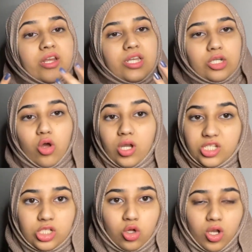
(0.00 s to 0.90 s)

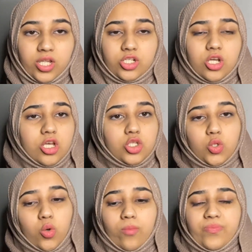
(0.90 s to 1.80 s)
technology knowledge
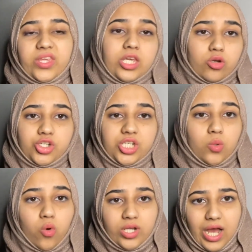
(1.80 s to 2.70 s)
so he or she
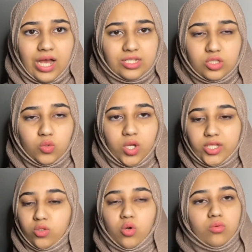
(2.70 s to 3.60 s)
won't ask you like
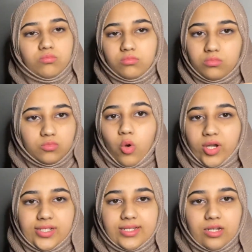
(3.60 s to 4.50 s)
you know what
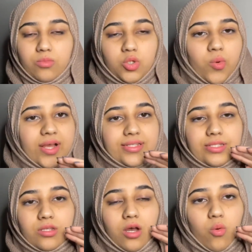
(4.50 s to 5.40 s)
is aws
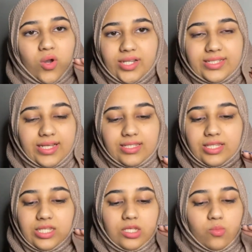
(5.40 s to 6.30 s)
uh, what is
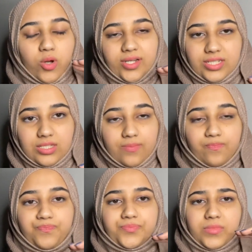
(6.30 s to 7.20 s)
s3 what is
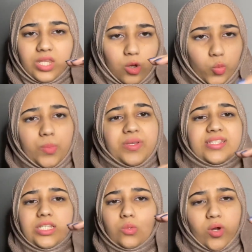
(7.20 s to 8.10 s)

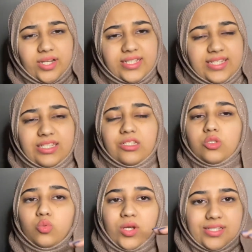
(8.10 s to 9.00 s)
VPC, what is
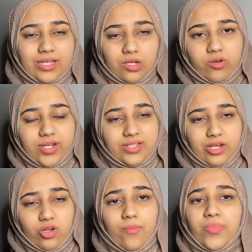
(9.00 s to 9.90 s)
EC2, etc.,
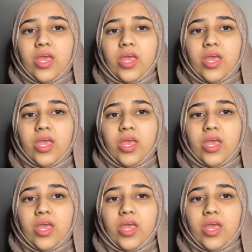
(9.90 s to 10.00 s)
etc.